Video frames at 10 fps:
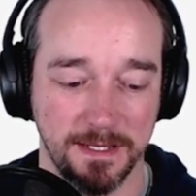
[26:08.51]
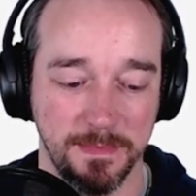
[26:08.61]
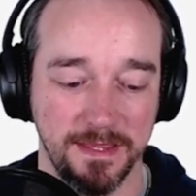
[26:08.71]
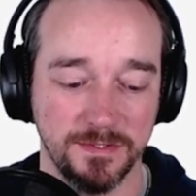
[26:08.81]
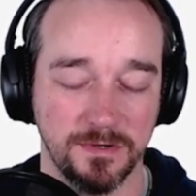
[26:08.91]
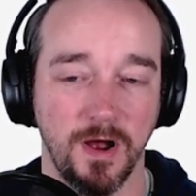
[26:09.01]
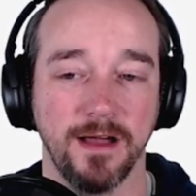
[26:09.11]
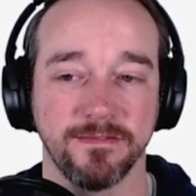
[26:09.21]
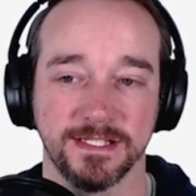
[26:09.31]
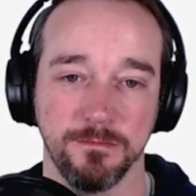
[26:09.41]
I mean, those are
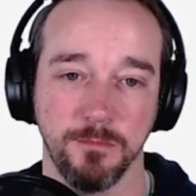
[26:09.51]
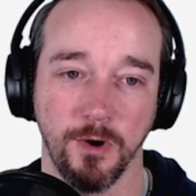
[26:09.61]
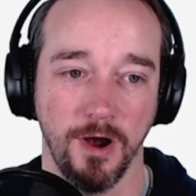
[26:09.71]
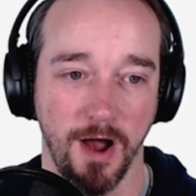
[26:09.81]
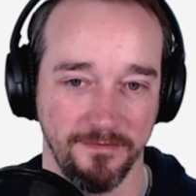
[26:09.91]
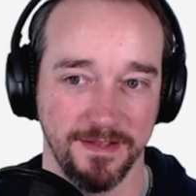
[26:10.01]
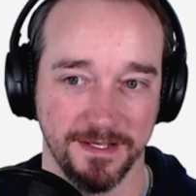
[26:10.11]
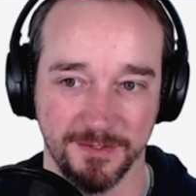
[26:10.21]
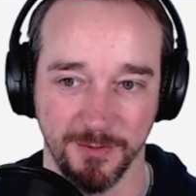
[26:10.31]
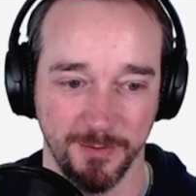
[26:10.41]
obviously more
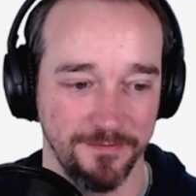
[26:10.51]
obvious to you.